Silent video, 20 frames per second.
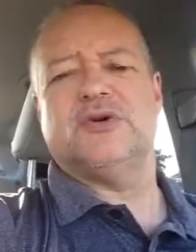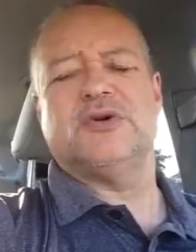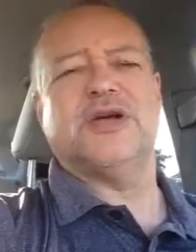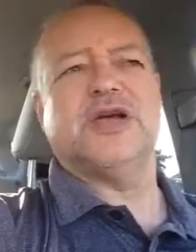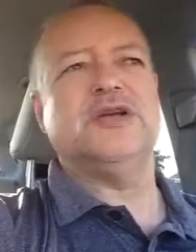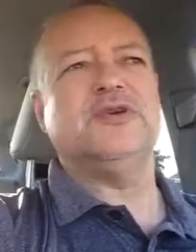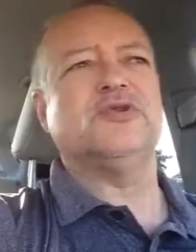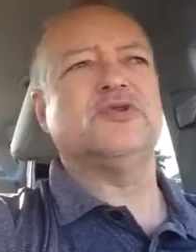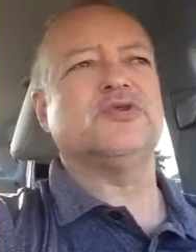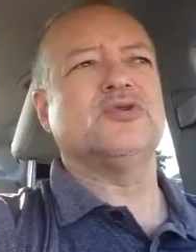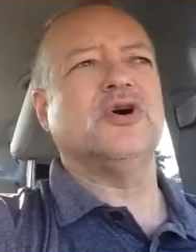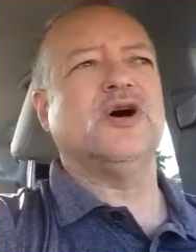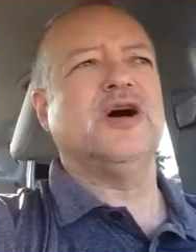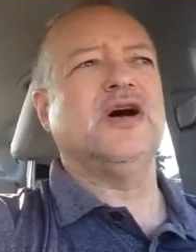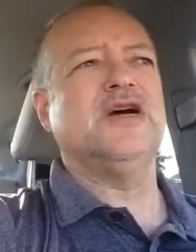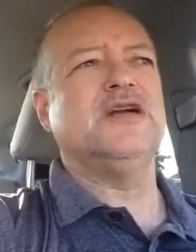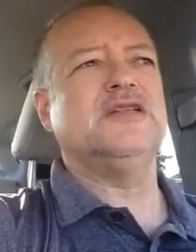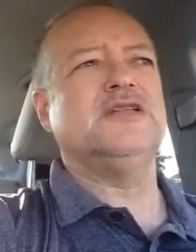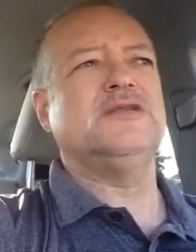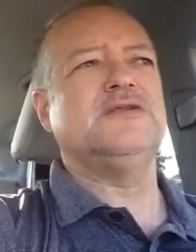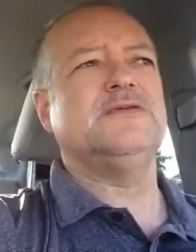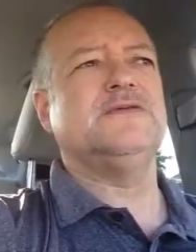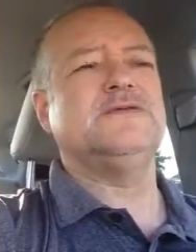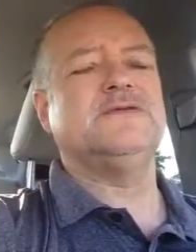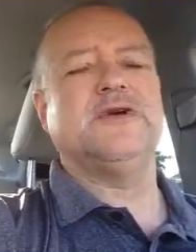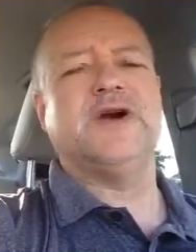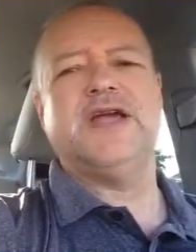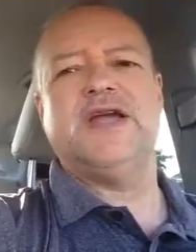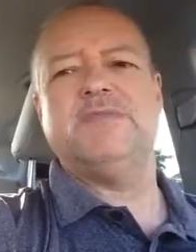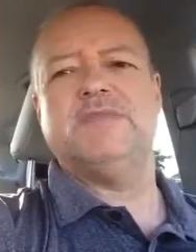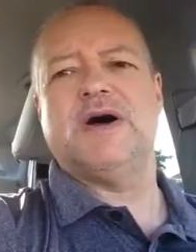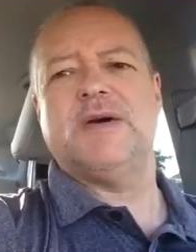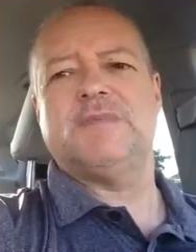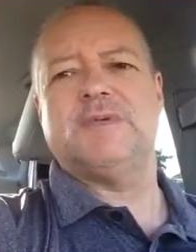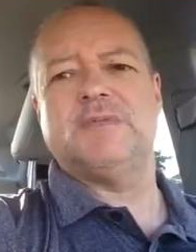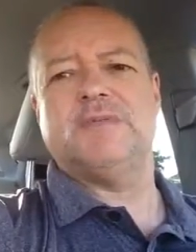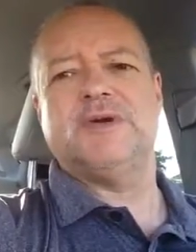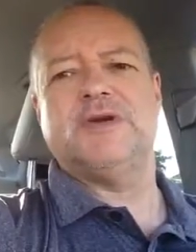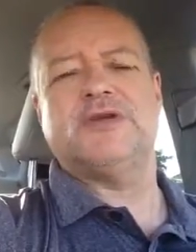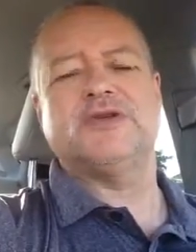Okay, you're trying to frame up
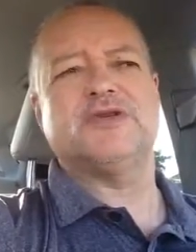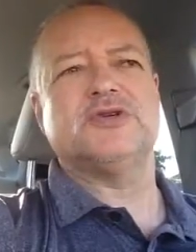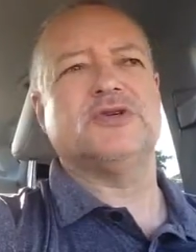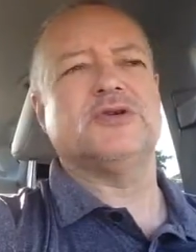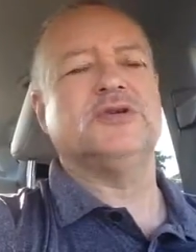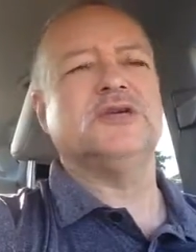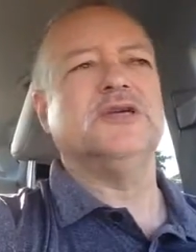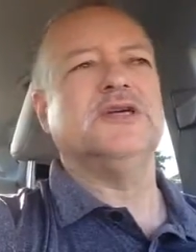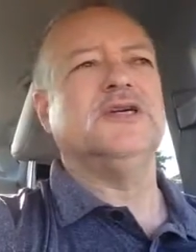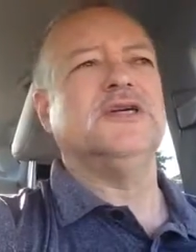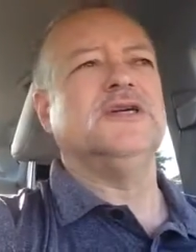a picture